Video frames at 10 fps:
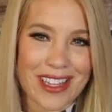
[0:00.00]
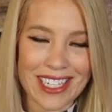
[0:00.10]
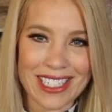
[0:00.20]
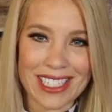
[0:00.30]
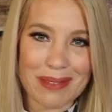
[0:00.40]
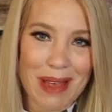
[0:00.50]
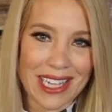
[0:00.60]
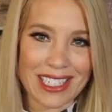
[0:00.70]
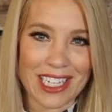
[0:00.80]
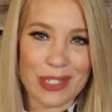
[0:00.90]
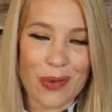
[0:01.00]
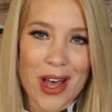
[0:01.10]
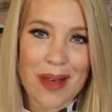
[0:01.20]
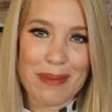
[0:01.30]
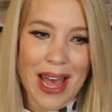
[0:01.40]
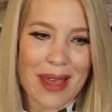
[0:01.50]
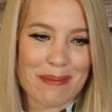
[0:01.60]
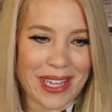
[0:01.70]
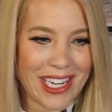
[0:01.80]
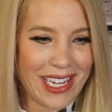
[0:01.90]
This is Soir by
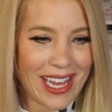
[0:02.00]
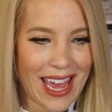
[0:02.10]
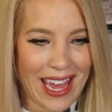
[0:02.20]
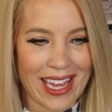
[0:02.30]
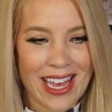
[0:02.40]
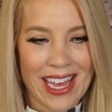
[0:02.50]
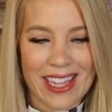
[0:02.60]
BDK.